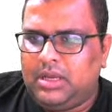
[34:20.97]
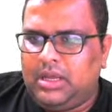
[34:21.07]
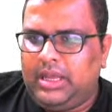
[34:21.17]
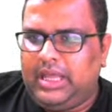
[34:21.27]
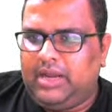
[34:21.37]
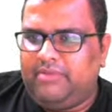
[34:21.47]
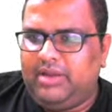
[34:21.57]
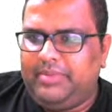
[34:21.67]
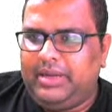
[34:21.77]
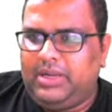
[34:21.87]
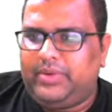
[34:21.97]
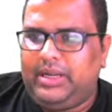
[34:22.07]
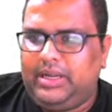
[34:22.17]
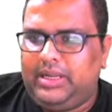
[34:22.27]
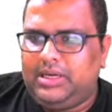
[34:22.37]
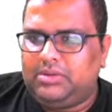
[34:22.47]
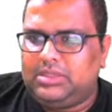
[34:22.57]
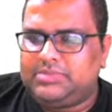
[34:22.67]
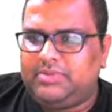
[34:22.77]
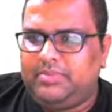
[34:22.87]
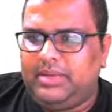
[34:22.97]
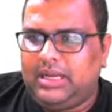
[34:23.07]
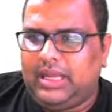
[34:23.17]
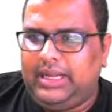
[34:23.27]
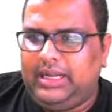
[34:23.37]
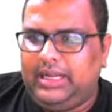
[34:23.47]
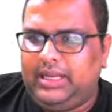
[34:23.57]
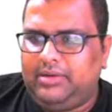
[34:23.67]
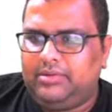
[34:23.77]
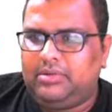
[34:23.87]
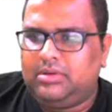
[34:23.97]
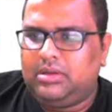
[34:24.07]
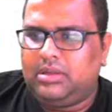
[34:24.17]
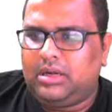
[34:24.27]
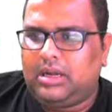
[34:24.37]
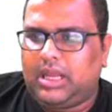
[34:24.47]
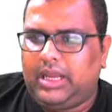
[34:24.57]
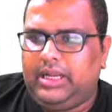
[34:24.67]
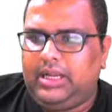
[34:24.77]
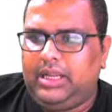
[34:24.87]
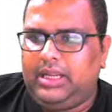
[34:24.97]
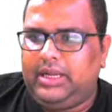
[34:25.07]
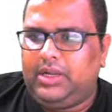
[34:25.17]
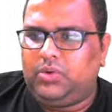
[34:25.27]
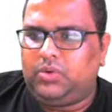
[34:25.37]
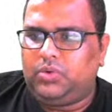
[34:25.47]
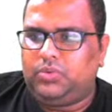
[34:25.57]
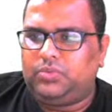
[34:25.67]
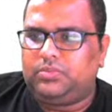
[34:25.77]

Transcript: N will be 20. Now this will be 19. 19 into 2.